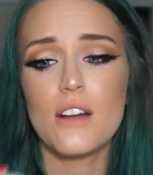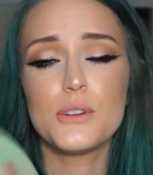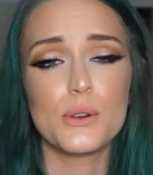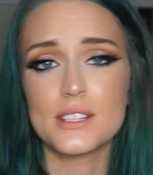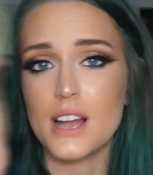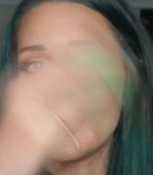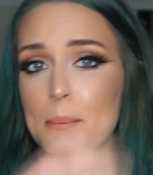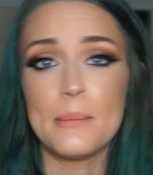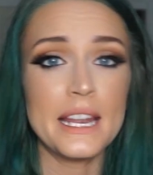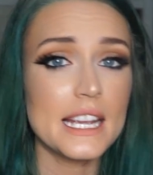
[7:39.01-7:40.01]
I've noticed an
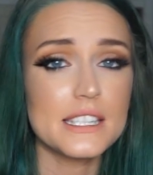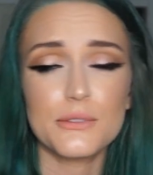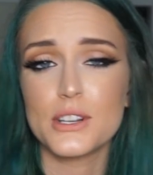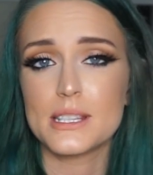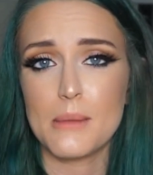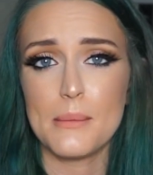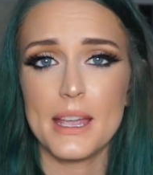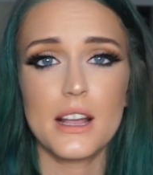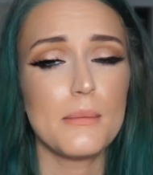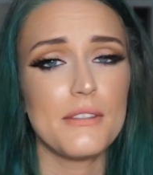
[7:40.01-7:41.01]
immediate difference in my
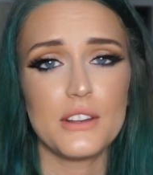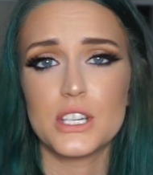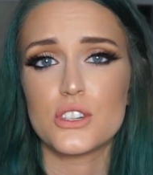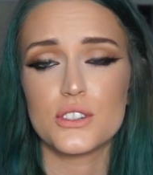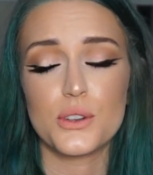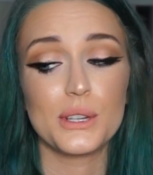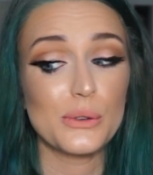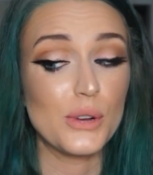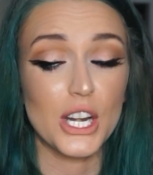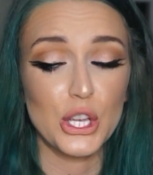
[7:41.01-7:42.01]
makeup. My foundation is going
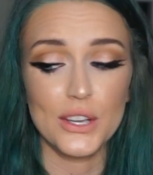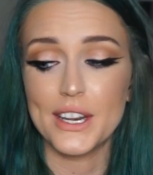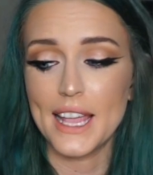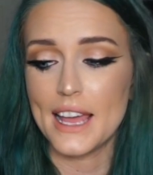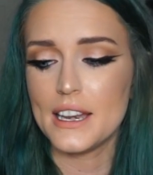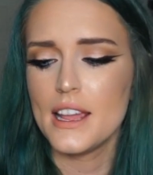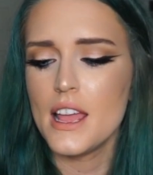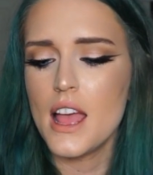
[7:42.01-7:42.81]
on good again.